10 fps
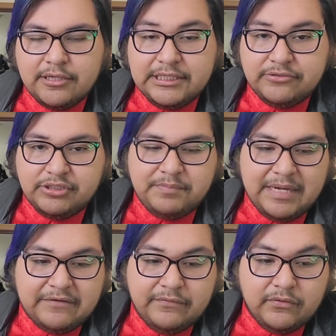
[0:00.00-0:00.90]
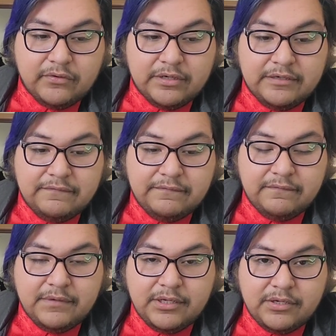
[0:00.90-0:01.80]
are disrespectful, or if,
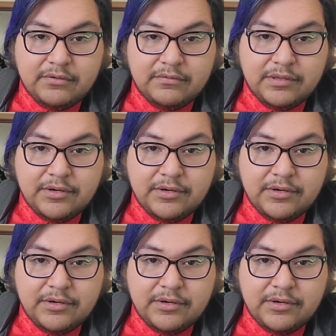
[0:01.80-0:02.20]
you know,